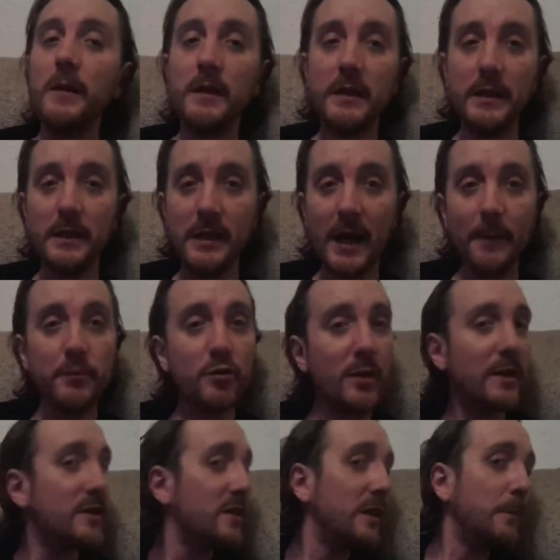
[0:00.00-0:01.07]
the
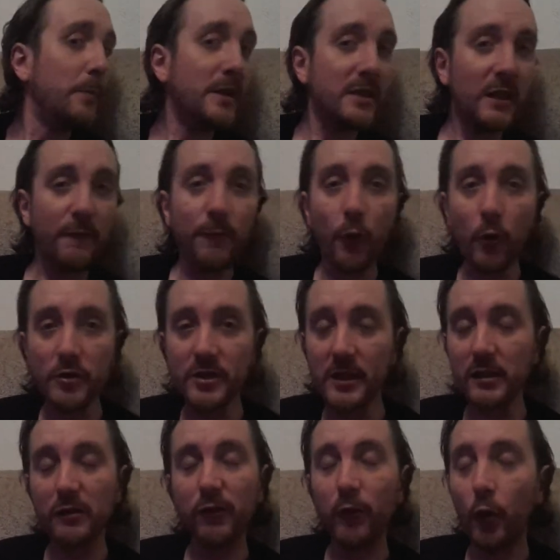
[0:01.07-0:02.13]
Amstrad CPC
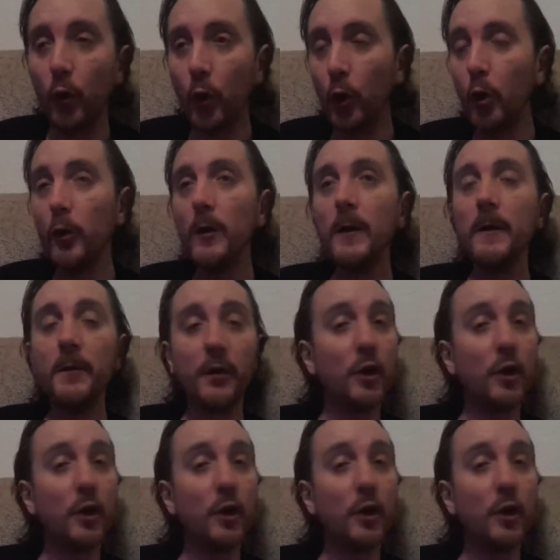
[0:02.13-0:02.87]
464,